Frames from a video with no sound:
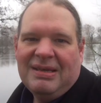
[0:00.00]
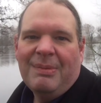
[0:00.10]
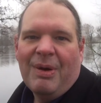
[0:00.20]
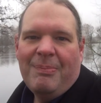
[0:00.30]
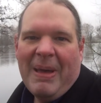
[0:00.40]

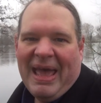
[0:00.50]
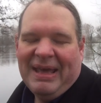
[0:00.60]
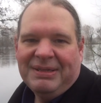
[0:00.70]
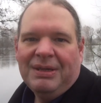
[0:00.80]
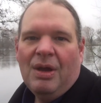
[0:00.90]
somehow
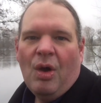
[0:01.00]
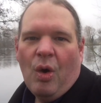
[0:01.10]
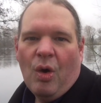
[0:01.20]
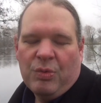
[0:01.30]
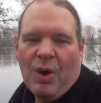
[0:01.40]
bad
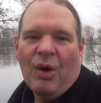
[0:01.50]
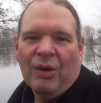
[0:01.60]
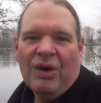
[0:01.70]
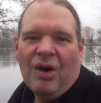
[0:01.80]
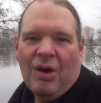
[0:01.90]
or
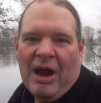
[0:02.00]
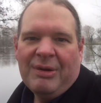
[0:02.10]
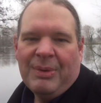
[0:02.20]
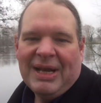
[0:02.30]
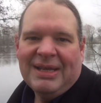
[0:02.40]
wrong or
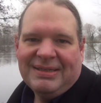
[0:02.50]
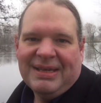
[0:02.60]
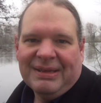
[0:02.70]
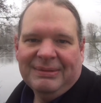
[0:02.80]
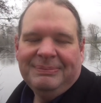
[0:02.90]

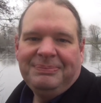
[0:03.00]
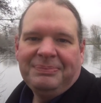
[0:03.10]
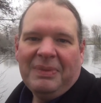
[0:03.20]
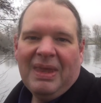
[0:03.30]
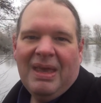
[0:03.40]
unrealistic.
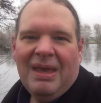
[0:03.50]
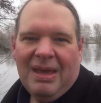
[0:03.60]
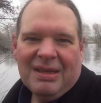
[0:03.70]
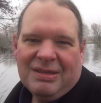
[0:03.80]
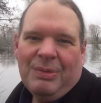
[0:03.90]

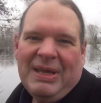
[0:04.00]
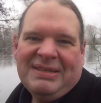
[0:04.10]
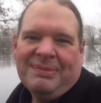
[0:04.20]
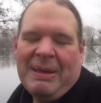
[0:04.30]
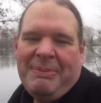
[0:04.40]
The
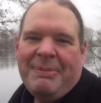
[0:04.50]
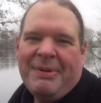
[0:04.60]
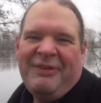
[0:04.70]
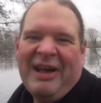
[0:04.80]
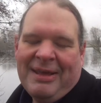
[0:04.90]
reason why
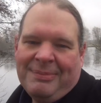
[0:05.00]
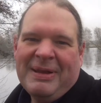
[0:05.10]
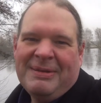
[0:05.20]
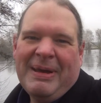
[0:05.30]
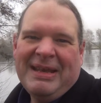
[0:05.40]
people find
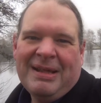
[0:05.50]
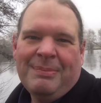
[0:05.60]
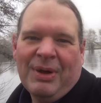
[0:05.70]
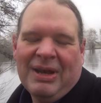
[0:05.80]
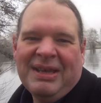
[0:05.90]
mathematical
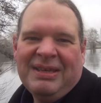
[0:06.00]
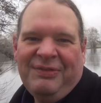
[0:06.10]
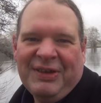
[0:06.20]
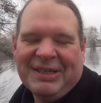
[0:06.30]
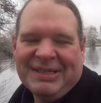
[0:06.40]
modeling
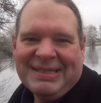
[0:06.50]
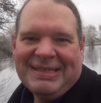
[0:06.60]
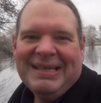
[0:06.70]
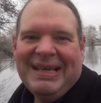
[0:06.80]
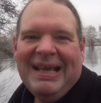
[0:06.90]
difficult
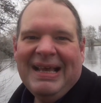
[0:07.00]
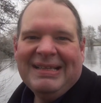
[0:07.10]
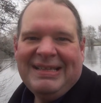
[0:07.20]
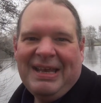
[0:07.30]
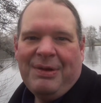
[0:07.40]
is
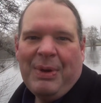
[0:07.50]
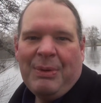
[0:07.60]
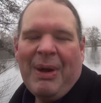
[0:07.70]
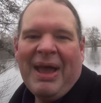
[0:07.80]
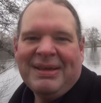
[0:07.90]
that it
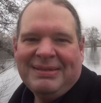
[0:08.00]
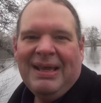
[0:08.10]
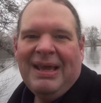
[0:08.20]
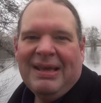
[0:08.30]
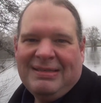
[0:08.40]
requires
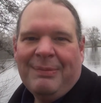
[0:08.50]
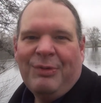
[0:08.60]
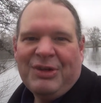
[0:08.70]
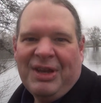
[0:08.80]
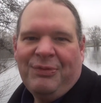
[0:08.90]
a
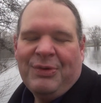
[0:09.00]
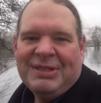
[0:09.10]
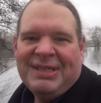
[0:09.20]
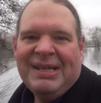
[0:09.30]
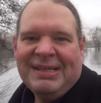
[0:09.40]
somewhat different
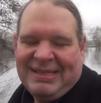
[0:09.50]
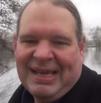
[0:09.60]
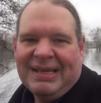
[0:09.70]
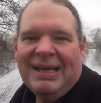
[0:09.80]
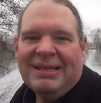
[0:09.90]
skill
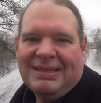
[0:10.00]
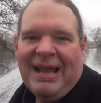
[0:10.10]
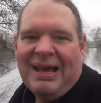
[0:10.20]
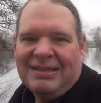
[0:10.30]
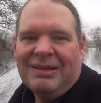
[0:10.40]
set than
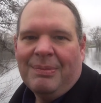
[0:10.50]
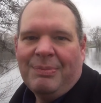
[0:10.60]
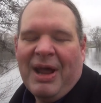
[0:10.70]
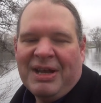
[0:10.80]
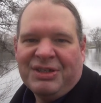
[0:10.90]
other
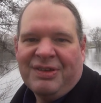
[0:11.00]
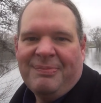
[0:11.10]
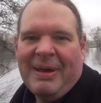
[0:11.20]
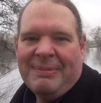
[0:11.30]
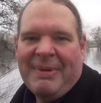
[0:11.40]
branches of
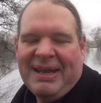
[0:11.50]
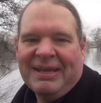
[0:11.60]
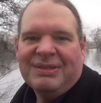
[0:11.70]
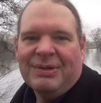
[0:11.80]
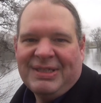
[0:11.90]
mathematics or